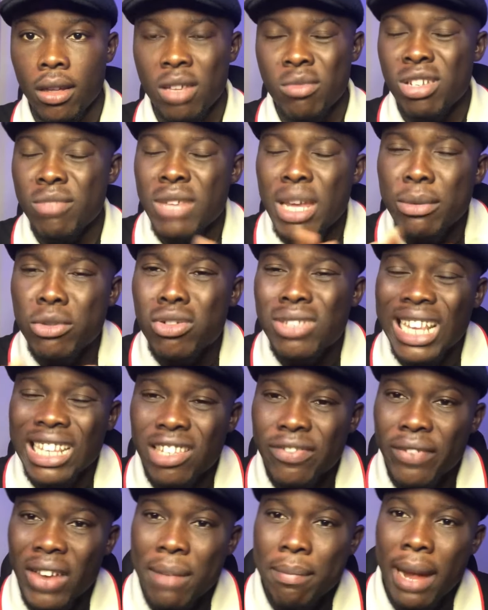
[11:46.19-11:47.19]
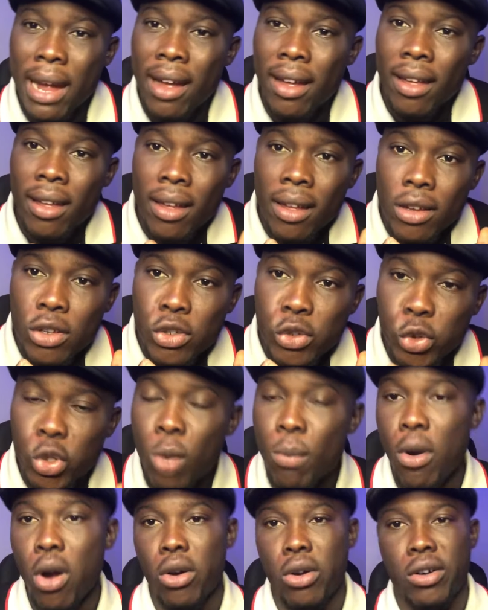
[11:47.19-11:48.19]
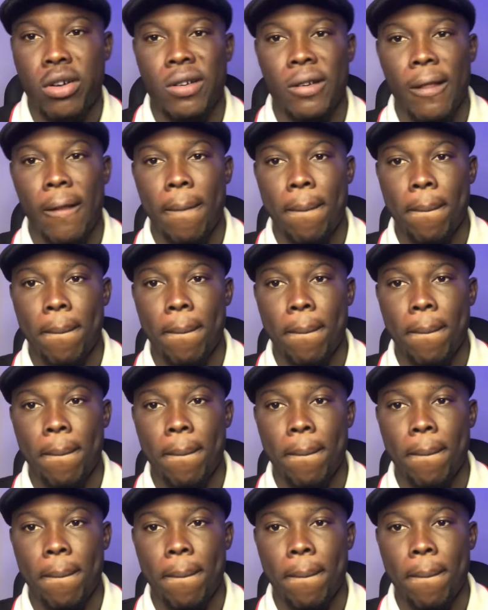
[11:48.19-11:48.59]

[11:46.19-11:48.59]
It must be able to satisfy my stomach.